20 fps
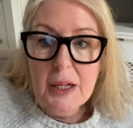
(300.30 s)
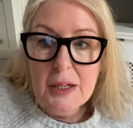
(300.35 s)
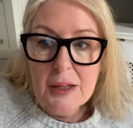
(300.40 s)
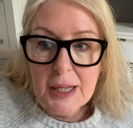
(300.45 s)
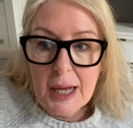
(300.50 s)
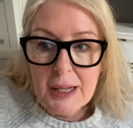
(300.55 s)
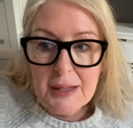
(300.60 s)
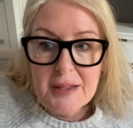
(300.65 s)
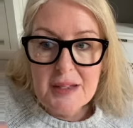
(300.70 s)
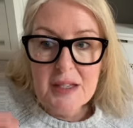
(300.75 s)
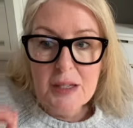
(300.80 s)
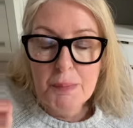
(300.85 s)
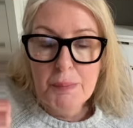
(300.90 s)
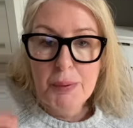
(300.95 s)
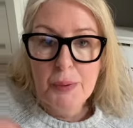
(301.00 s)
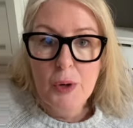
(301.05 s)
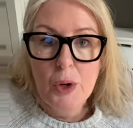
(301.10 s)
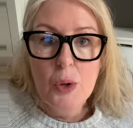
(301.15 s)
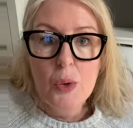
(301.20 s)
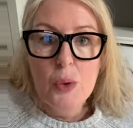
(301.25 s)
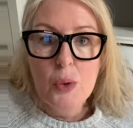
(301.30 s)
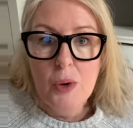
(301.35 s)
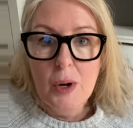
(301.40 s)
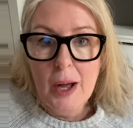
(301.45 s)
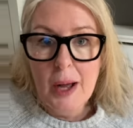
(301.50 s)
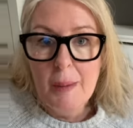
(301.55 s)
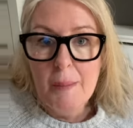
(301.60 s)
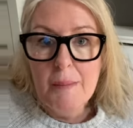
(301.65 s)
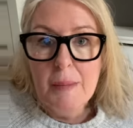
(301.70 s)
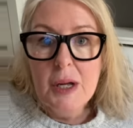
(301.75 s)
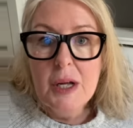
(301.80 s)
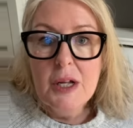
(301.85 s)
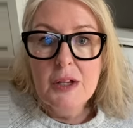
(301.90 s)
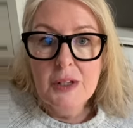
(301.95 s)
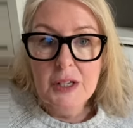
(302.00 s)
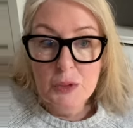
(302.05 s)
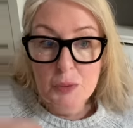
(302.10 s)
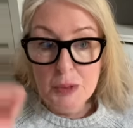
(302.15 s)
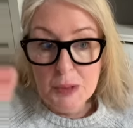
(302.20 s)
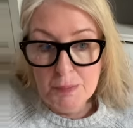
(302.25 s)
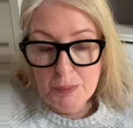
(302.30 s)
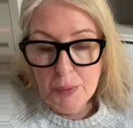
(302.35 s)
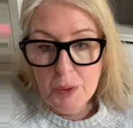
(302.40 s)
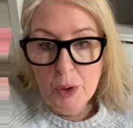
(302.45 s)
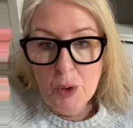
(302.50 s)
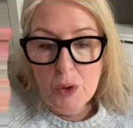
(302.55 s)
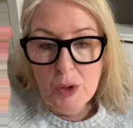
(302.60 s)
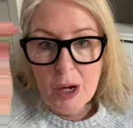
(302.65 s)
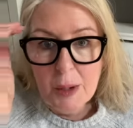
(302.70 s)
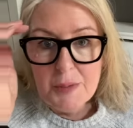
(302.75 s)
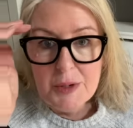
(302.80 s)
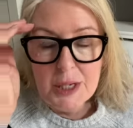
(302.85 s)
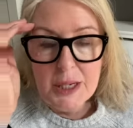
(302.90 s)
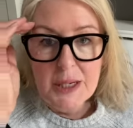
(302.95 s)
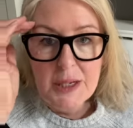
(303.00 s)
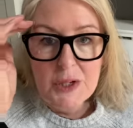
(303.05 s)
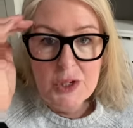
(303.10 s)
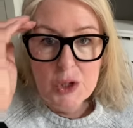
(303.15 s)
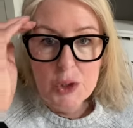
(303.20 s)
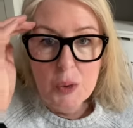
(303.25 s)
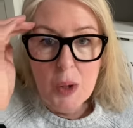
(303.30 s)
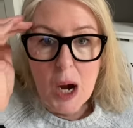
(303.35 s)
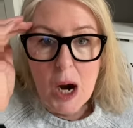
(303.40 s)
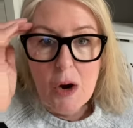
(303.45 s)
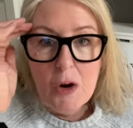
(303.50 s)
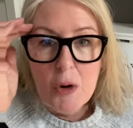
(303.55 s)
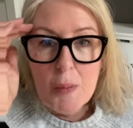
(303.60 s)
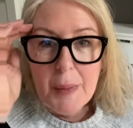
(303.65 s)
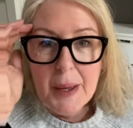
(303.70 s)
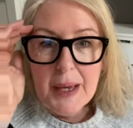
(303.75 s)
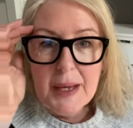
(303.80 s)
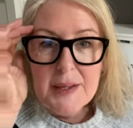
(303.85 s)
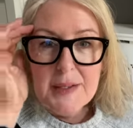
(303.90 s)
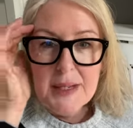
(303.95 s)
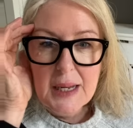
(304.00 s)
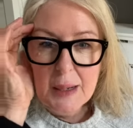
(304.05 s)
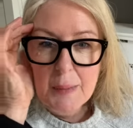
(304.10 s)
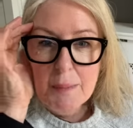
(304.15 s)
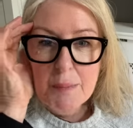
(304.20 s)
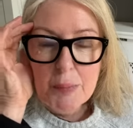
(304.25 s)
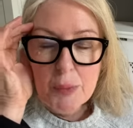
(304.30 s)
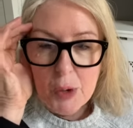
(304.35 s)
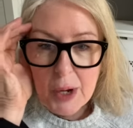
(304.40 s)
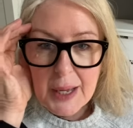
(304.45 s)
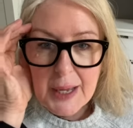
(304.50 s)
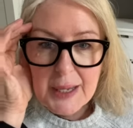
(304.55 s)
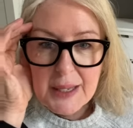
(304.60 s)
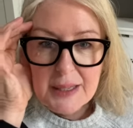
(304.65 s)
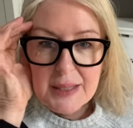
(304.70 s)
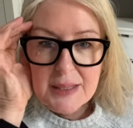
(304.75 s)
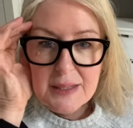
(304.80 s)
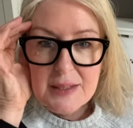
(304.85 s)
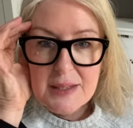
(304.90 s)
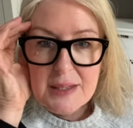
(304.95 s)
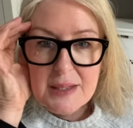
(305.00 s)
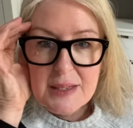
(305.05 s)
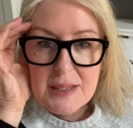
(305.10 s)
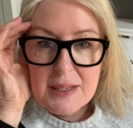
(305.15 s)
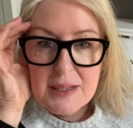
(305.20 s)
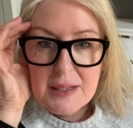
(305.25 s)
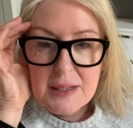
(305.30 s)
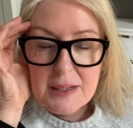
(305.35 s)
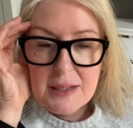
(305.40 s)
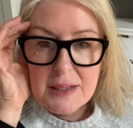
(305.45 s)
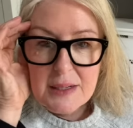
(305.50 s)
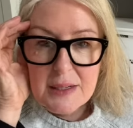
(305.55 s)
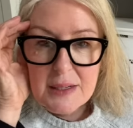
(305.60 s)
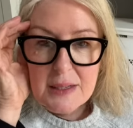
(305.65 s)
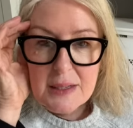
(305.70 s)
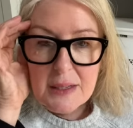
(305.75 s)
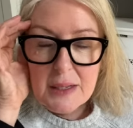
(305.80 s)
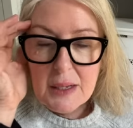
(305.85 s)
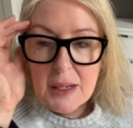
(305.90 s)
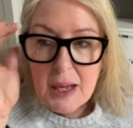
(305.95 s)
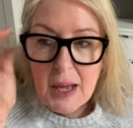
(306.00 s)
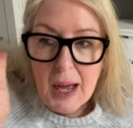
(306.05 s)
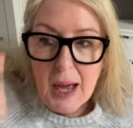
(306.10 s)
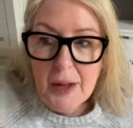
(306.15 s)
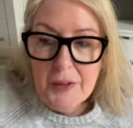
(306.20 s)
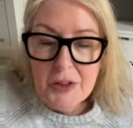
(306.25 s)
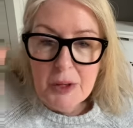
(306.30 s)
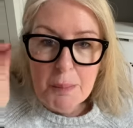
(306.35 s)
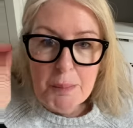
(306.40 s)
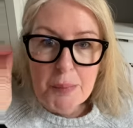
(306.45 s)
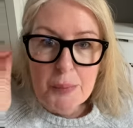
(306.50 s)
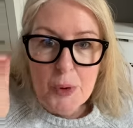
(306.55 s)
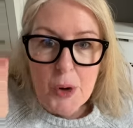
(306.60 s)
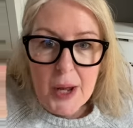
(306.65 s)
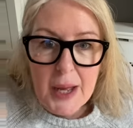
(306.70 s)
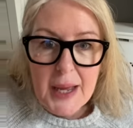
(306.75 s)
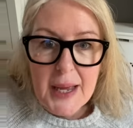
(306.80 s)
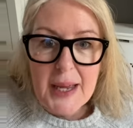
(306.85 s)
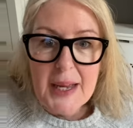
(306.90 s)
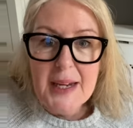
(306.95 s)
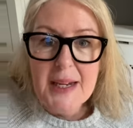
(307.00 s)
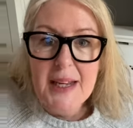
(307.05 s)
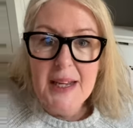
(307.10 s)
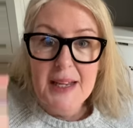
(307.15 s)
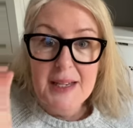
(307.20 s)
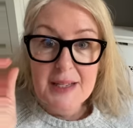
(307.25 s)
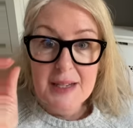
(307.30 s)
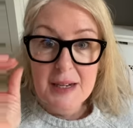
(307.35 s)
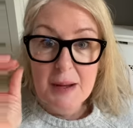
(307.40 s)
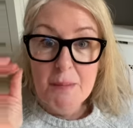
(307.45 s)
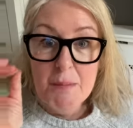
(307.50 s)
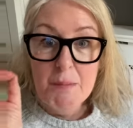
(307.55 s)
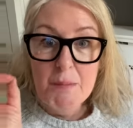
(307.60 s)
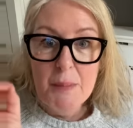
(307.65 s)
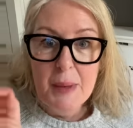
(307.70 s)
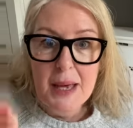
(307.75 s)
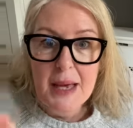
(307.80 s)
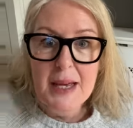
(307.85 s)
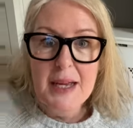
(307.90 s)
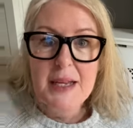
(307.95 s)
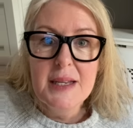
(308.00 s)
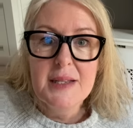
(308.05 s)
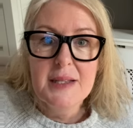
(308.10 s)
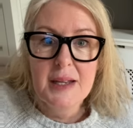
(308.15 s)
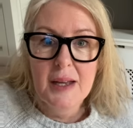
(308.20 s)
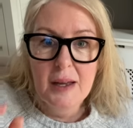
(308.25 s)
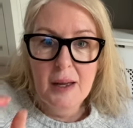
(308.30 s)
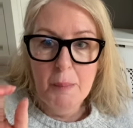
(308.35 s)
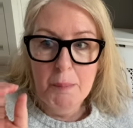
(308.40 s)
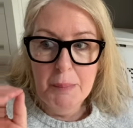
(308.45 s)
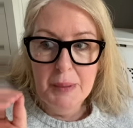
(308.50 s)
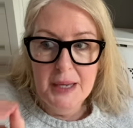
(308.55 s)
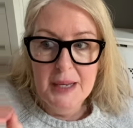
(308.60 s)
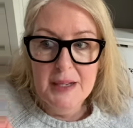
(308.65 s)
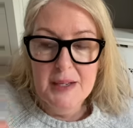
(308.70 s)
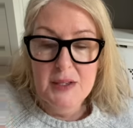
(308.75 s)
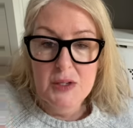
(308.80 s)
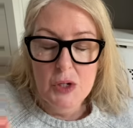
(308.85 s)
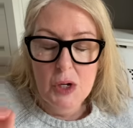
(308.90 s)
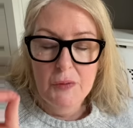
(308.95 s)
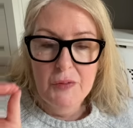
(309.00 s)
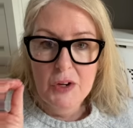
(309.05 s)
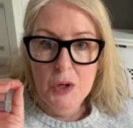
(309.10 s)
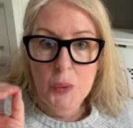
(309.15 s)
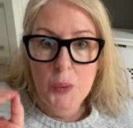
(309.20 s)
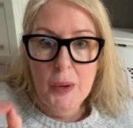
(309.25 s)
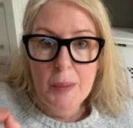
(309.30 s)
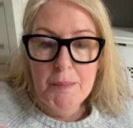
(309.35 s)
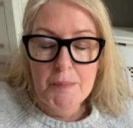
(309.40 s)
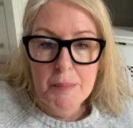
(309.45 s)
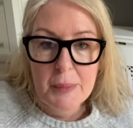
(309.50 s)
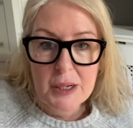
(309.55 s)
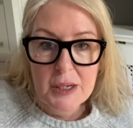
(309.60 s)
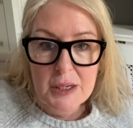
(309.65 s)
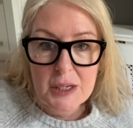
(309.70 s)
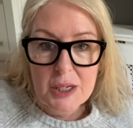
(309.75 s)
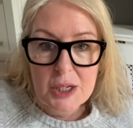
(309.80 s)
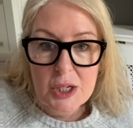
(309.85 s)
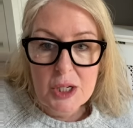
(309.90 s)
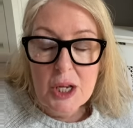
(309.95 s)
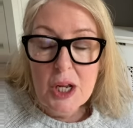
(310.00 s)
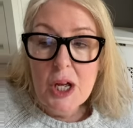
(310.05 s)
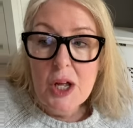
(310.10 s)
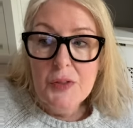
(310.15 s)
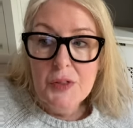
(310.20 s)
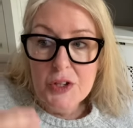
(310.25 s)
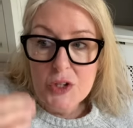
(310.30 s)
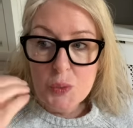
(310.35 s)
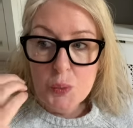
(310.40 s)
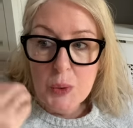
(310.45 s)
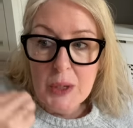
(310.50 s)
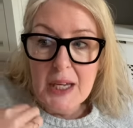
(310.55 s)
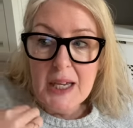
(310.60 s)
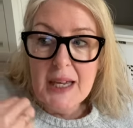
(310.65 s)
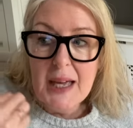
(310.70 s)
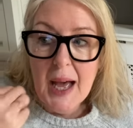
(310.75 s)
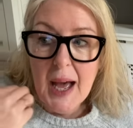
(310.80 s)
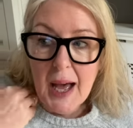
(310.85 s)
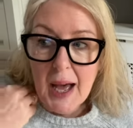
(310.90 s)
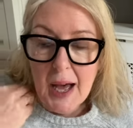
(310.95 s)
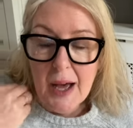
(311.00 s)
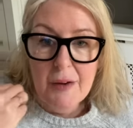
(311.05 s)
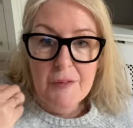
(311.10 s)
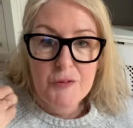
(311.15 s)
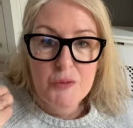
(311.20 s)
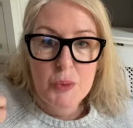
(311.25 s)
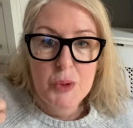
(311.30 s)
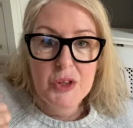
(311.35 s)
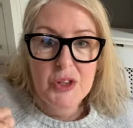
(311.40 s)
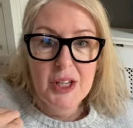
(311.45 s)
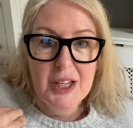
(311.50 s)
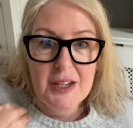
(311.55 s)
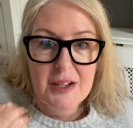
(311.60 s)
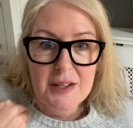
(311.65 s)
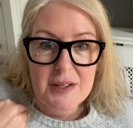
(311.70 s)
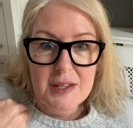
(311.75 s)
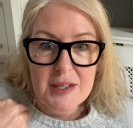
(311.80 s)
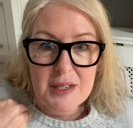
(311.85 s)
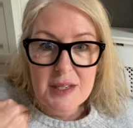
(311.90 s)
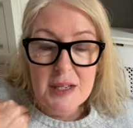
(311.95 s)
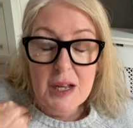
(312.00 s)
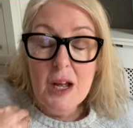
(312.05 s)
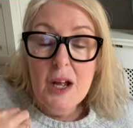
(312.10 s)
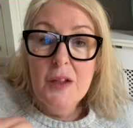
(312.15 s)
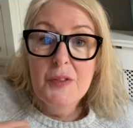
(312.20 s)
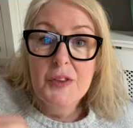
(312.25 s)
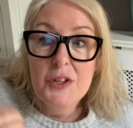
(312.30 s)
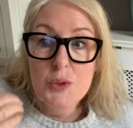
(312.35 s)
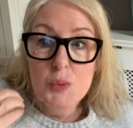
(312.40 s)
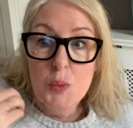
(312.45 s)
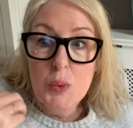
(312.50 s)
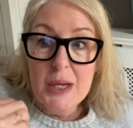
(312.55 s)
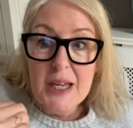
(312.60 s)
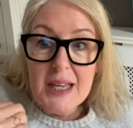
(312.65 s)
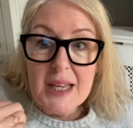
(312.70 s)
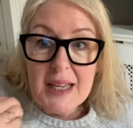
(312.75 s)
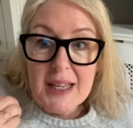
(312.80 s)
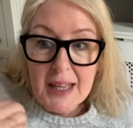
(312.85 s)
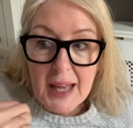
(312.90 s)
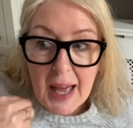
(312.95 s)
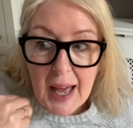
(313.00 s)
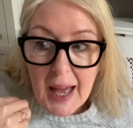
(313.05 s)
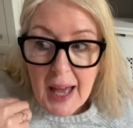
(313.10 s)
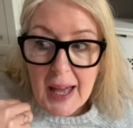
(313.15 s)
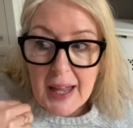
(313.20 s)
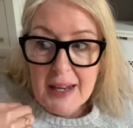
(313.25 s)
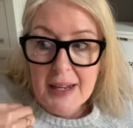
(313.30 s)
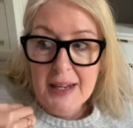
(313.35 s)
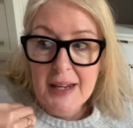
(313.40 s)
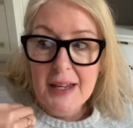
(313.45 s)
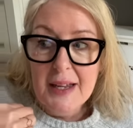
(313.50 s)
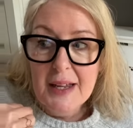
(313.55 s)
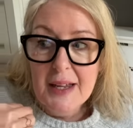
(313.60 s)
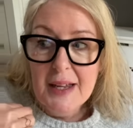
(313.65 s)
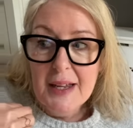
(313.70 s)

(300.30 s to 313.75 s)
That's the program that was programmed into our amazing brains. And the brain is an amazing piece of equipment that we have within us, that we can